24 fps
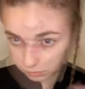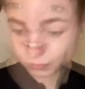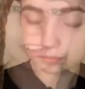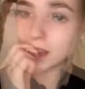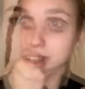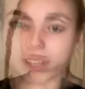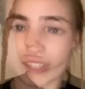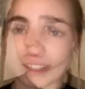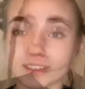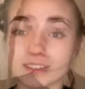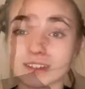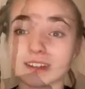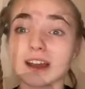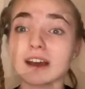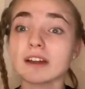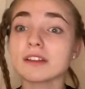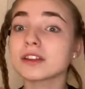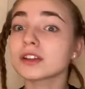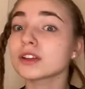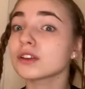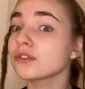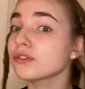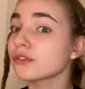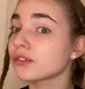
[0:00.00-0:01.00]
Okay, so now
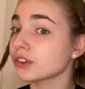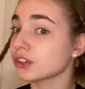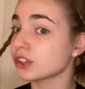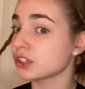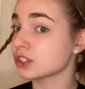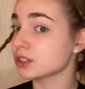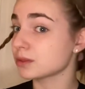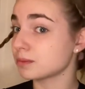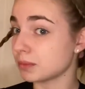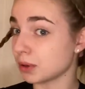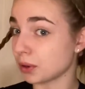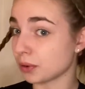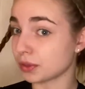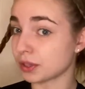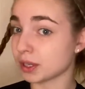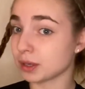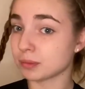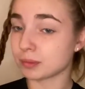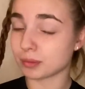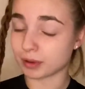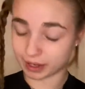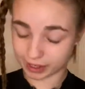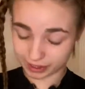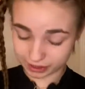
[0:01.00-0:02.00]
that you've finished both your
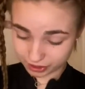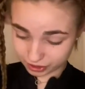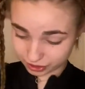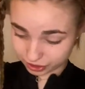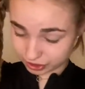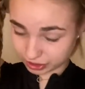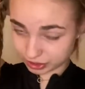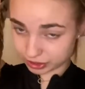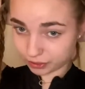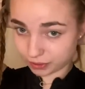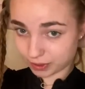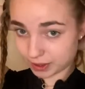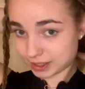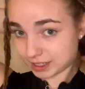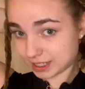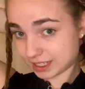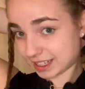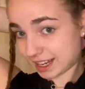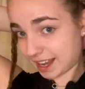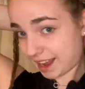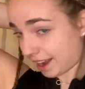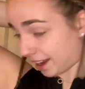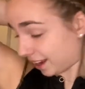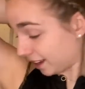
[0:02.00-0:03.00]
braids, you're just going to
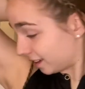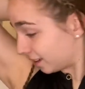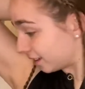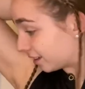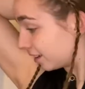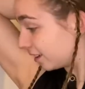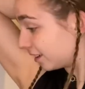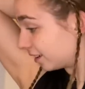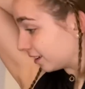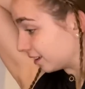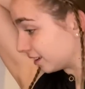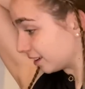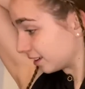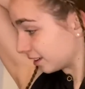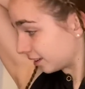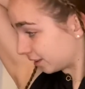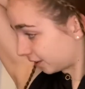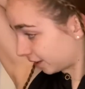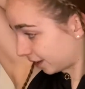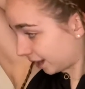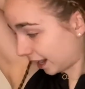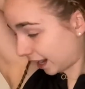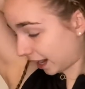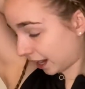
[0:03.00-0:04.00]
take
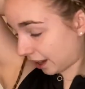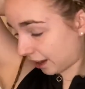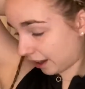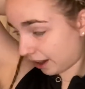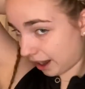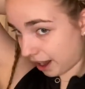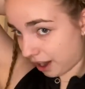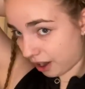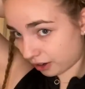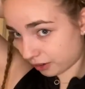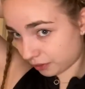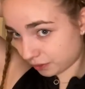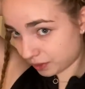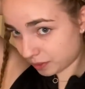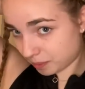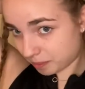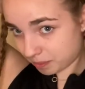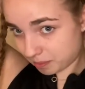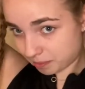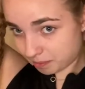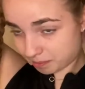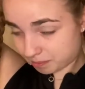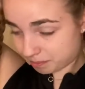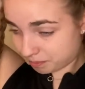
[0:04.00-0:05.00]
your hair out of the
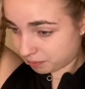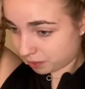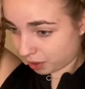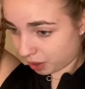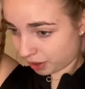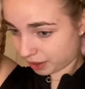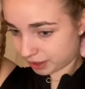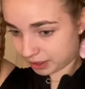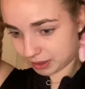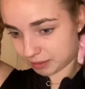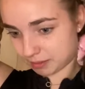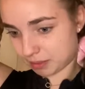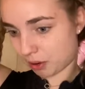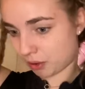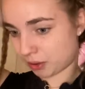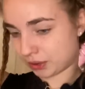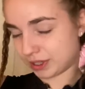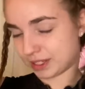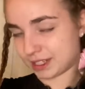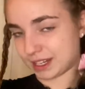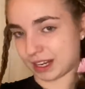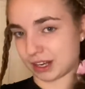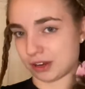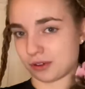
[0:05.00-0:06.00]
bun,
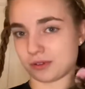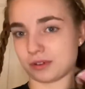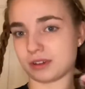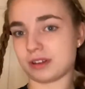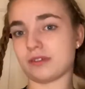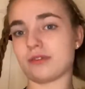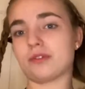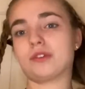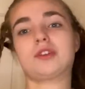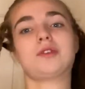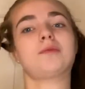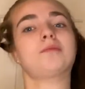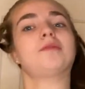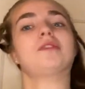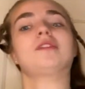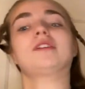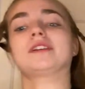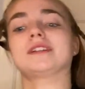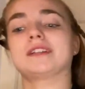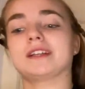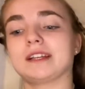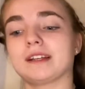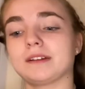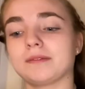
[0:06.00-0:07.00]
ponytail, whatever you put it
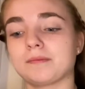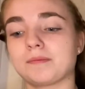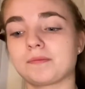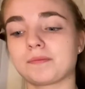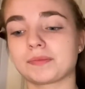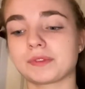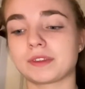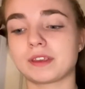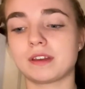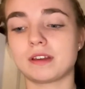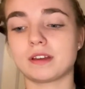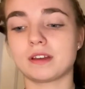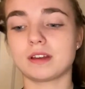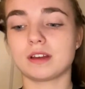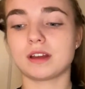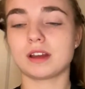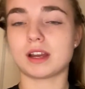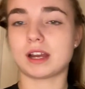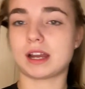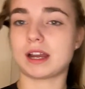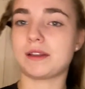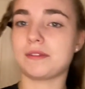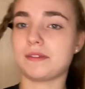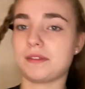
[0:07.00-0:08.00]
in.
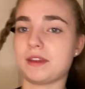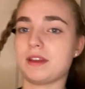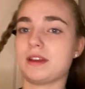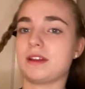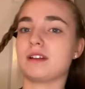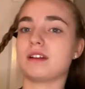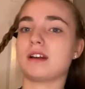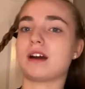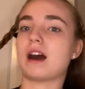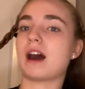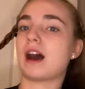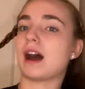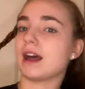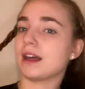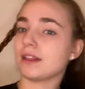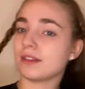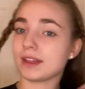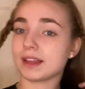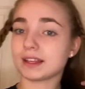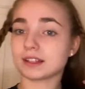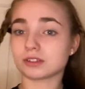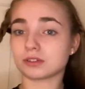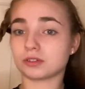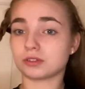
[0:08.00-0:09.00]
And then I
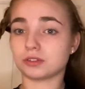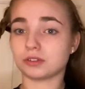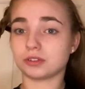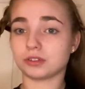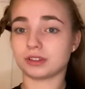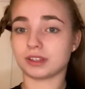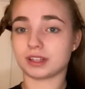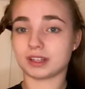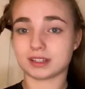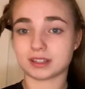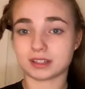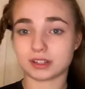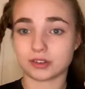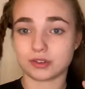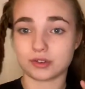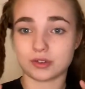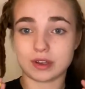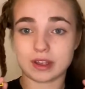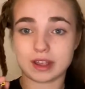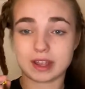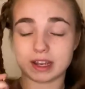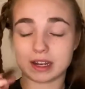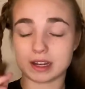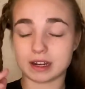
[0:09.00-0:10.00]
like to hold these two
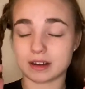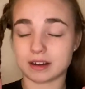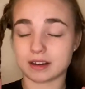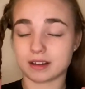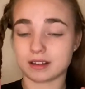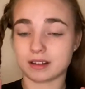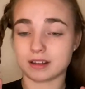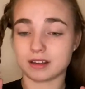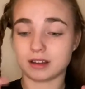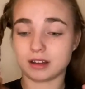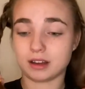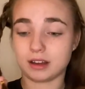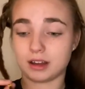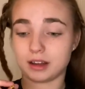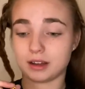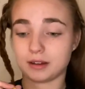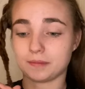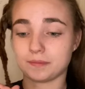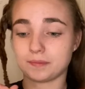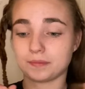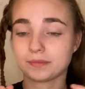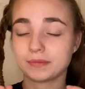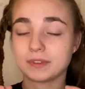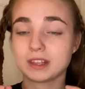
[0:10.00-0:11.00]
in
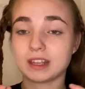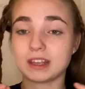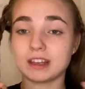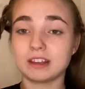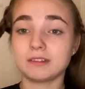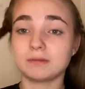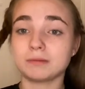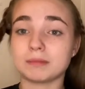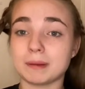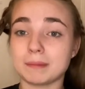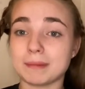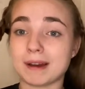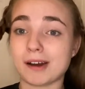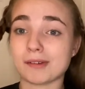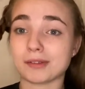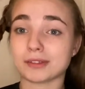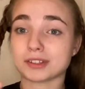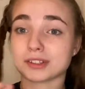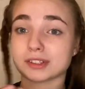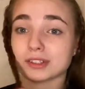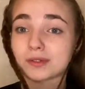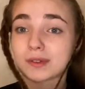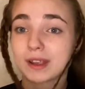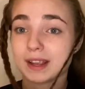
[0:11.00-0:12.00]
my mouth
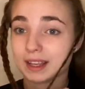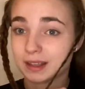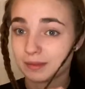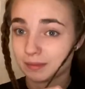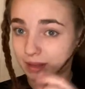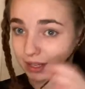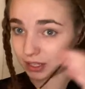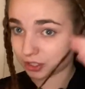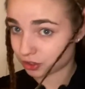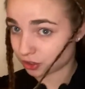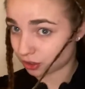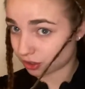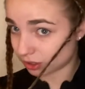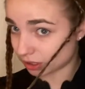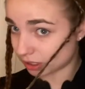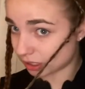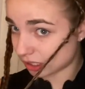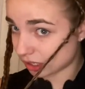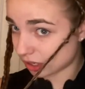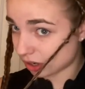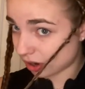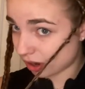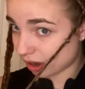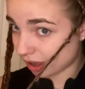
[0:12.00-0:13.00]
just so I can make sure to
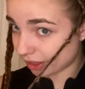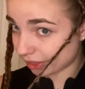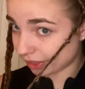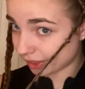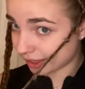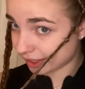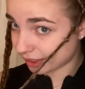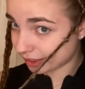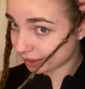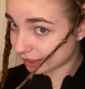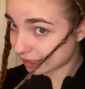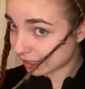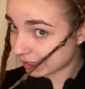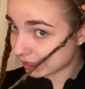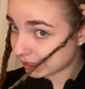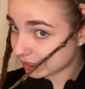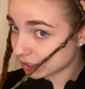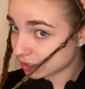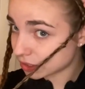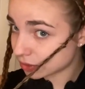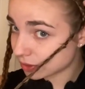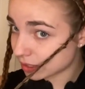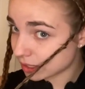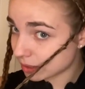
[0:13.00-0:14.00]
not like get
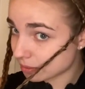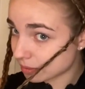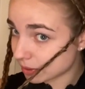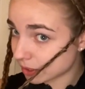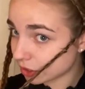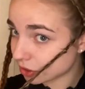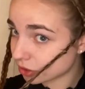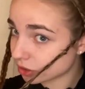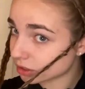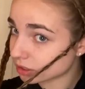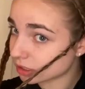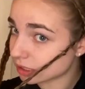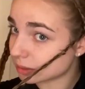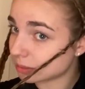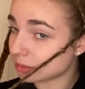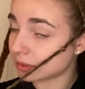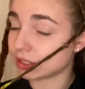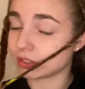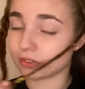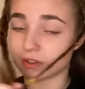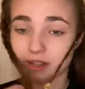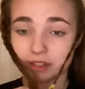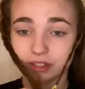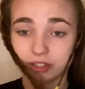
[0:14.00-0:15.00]
into it, but you're just gonna put the
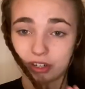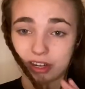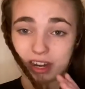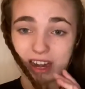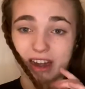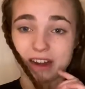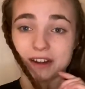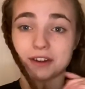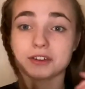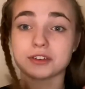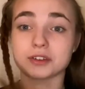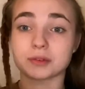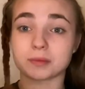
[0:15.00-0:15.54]
rest of your hair into a